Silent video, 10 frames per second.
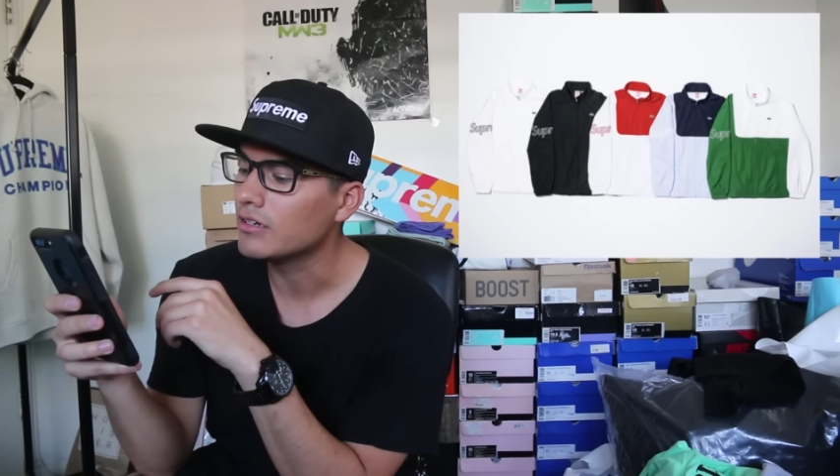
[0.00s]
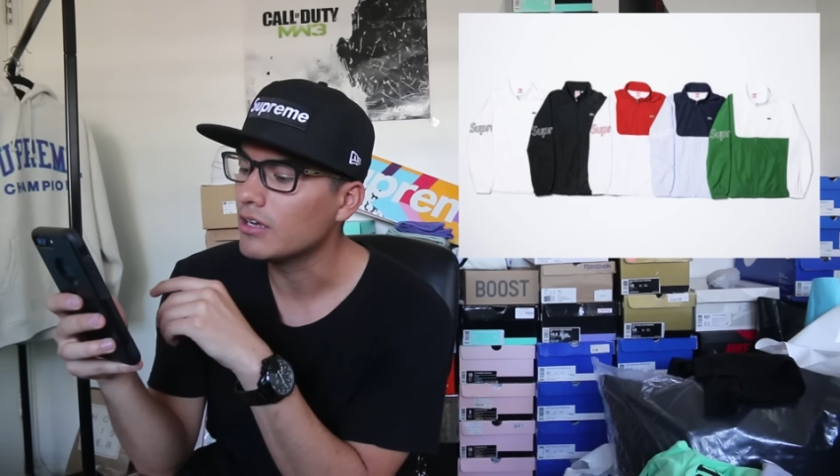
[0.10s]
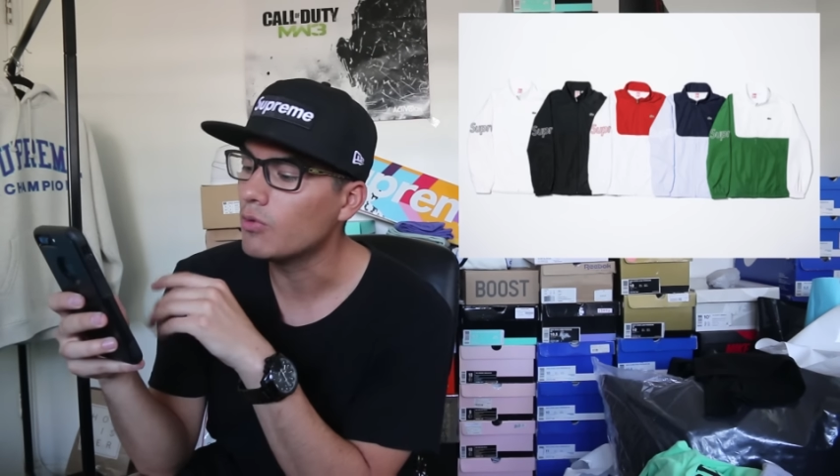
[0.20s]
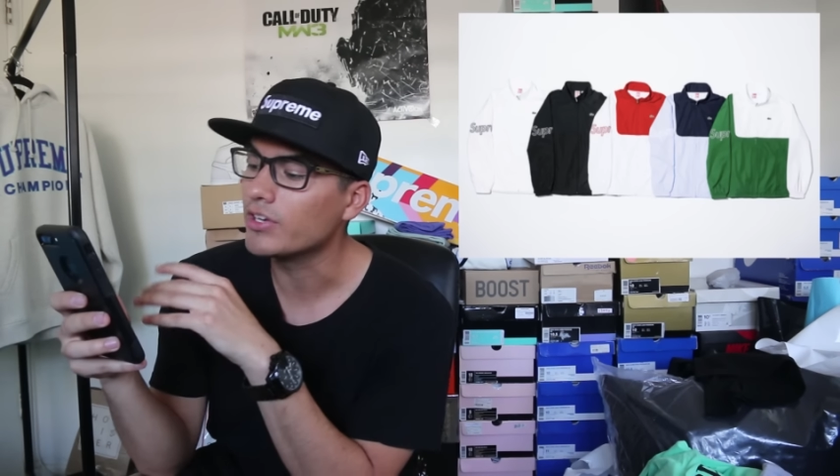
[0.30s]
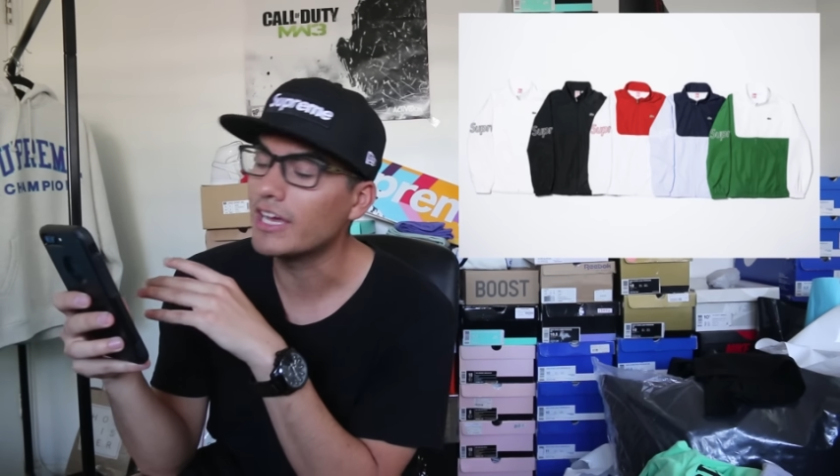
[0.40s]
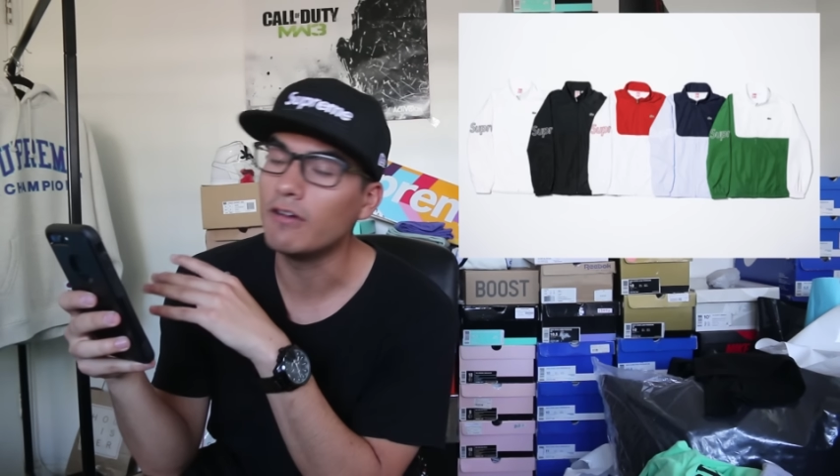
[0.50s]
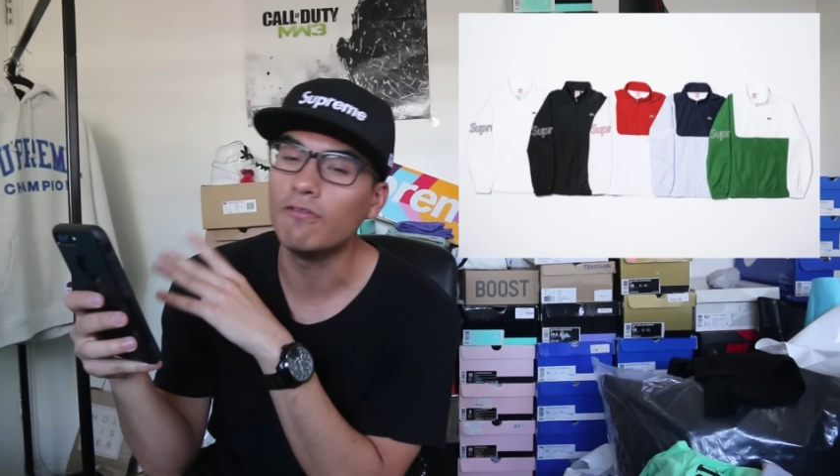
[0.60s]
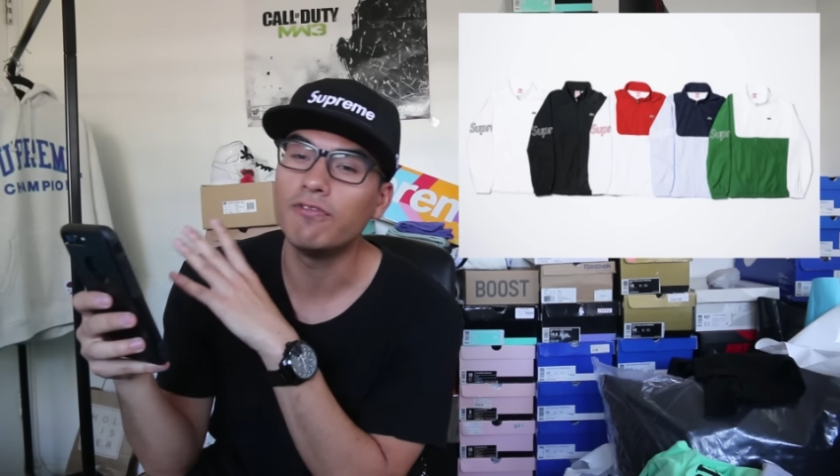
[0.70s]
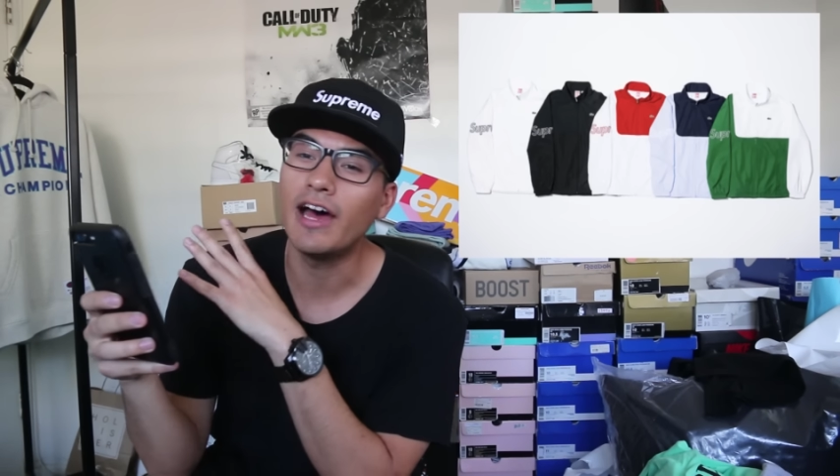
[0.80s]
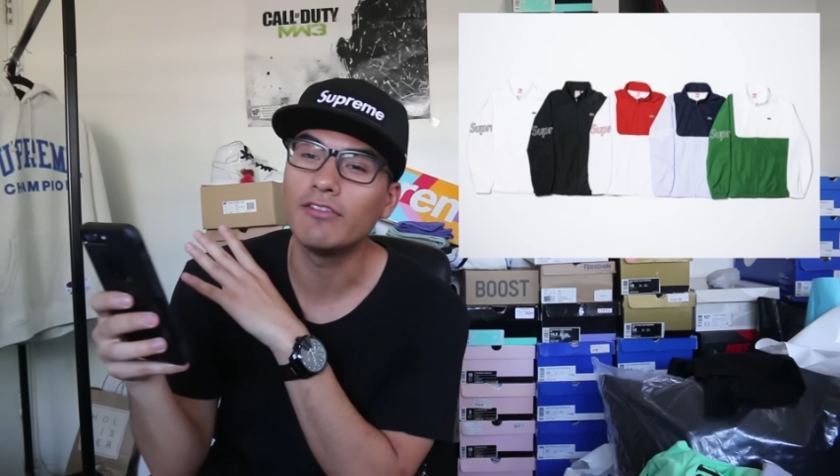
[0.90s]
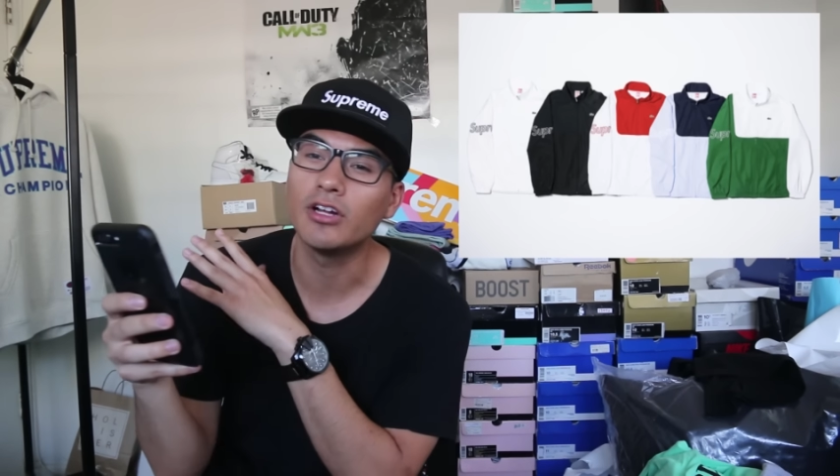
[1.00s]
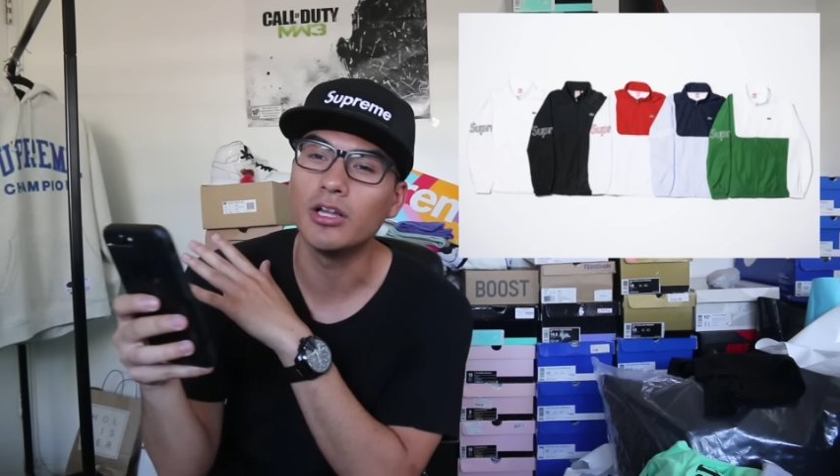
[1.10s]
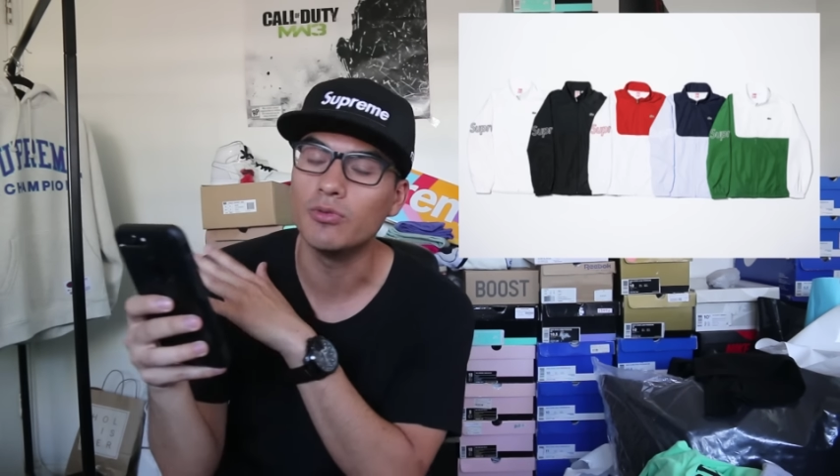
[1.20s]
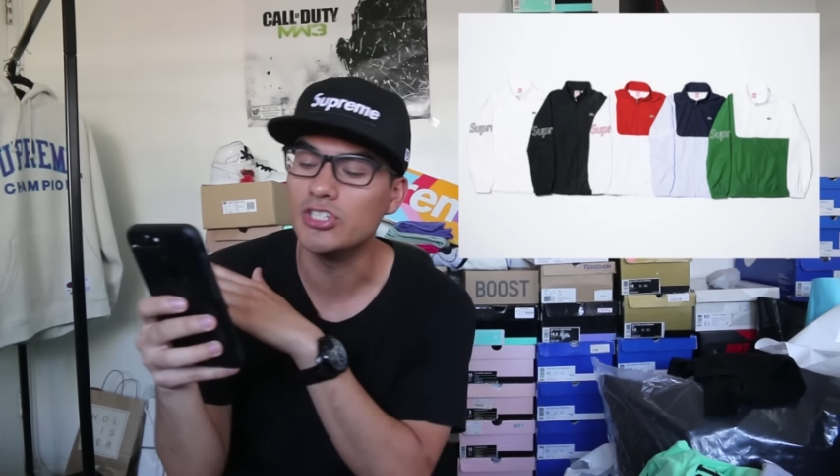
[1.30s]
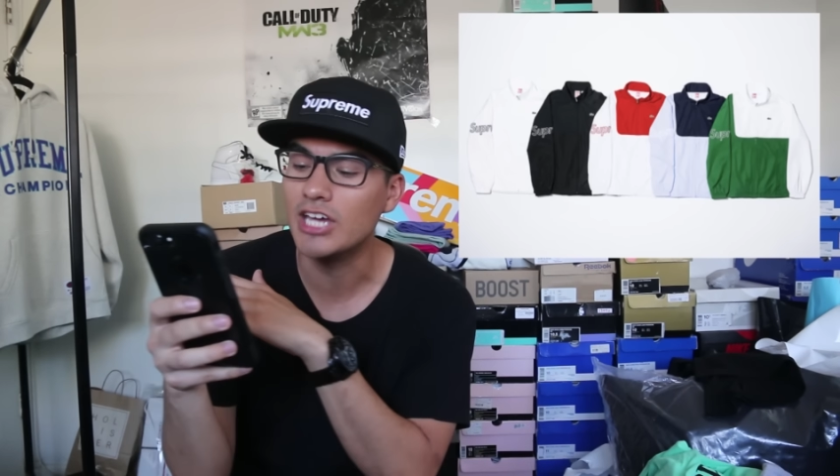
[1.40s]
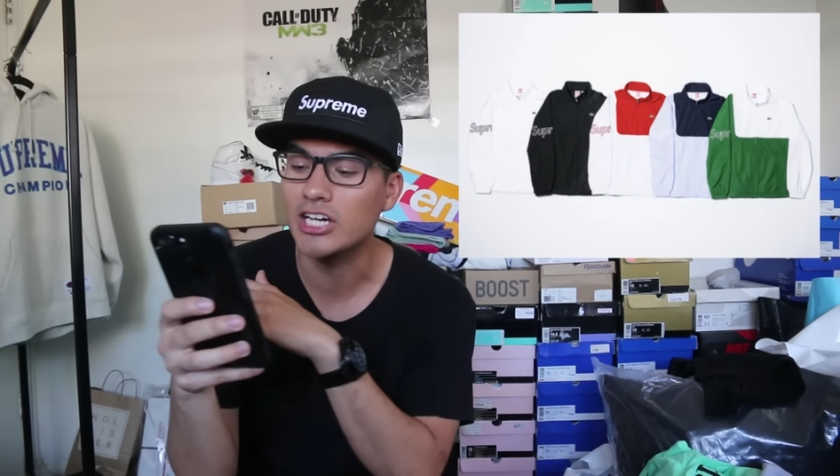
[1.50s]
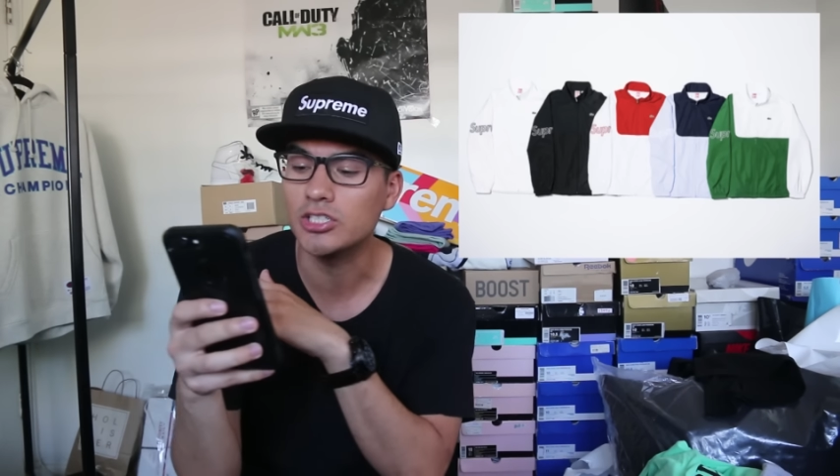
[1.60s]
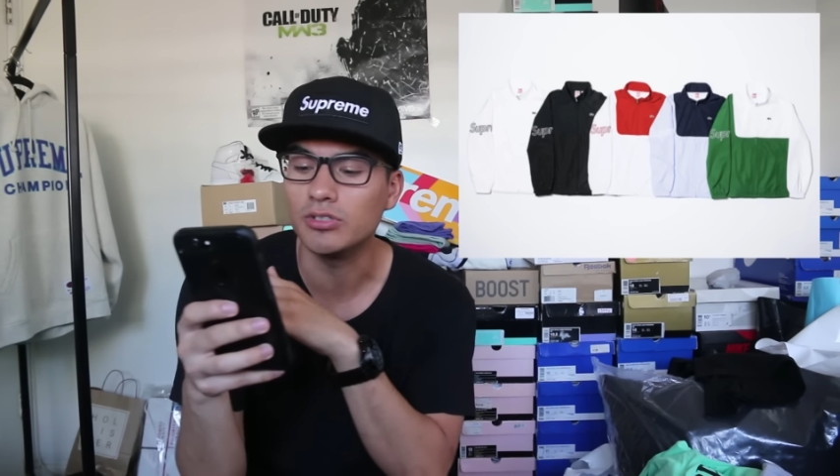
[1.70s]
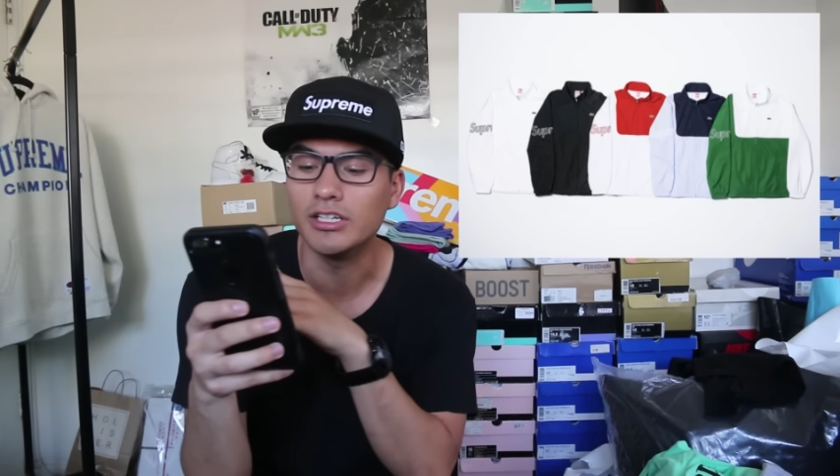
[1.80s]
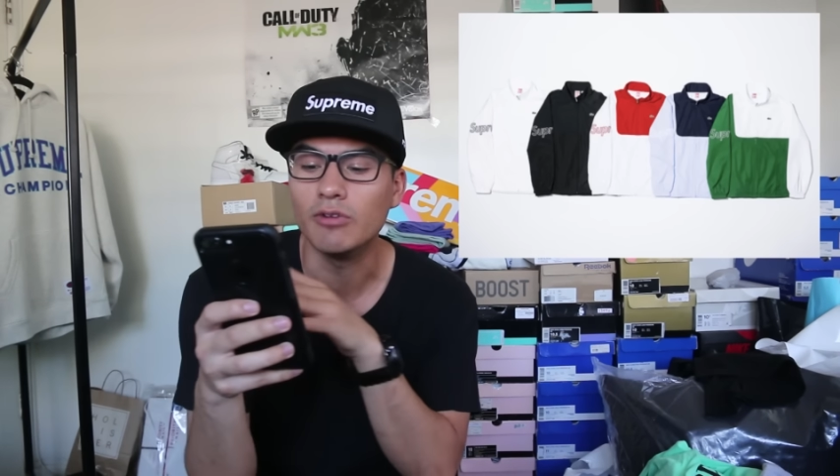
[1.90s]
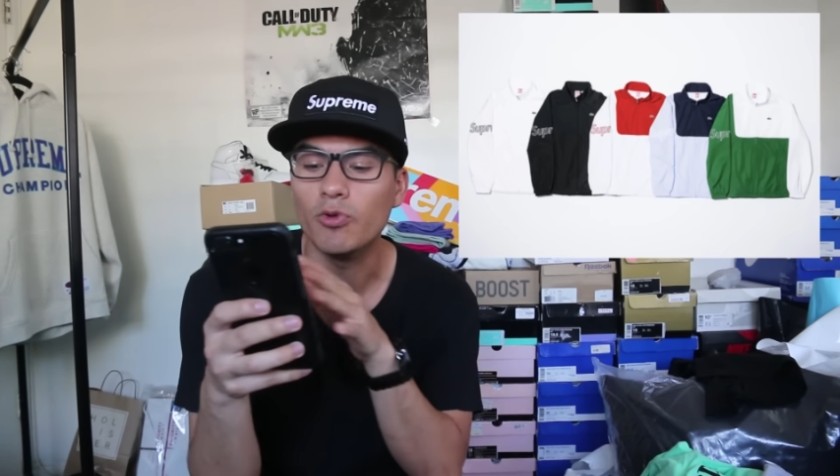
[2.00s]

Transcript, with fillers: Uh, we got it in five colorways actually.